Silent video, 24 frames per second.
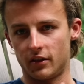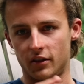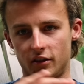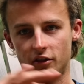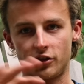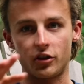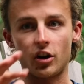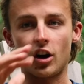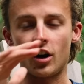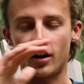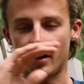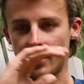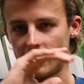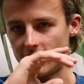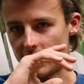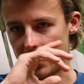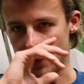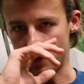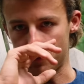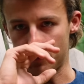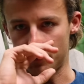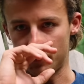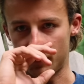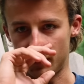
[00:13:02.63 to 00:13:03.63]
It's a ton of
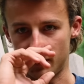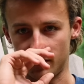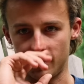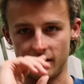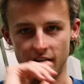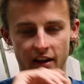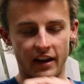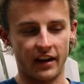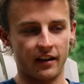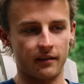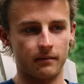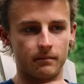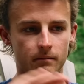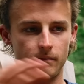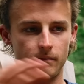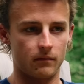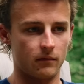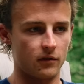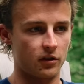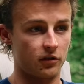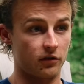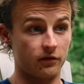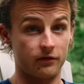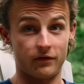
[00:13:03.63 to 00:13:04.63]
time still. Like,
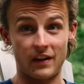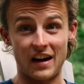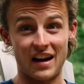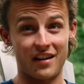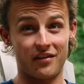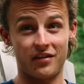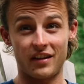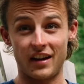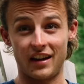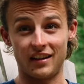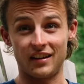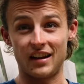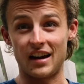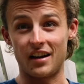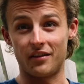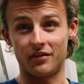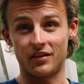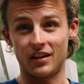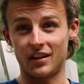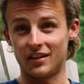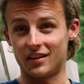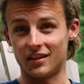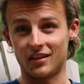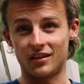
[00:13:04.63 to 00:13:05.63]
it's 5K left.
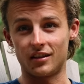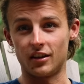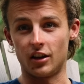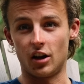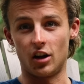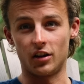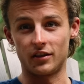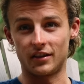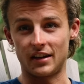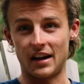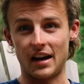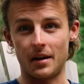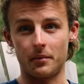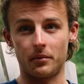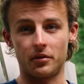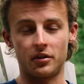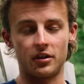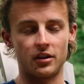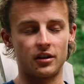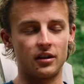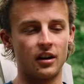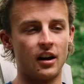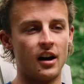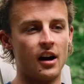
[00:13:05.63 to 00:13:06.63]
That's a long time
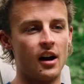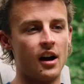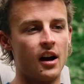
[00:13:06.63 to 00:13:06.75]
still.